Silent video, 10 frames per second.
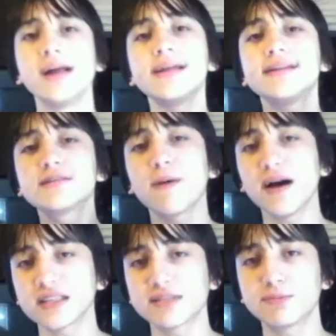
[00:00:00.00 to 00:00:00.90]
it is
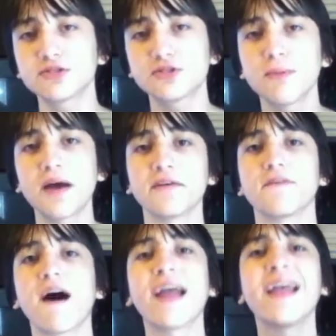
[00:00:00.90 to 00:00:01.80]
possible to
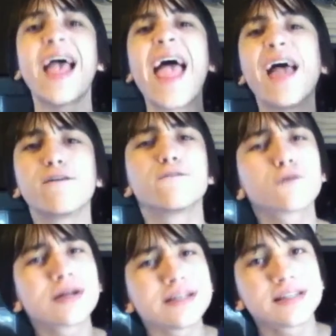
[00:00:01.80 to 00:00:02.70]
modify
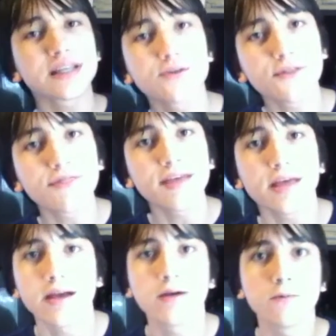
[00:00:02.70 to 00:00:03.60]
every single
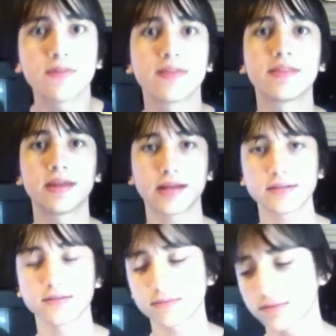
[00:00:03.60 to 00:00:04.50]
thing within
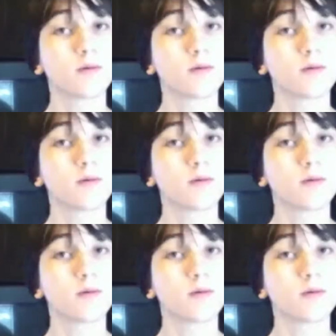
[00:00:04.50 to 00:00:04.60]
Linux.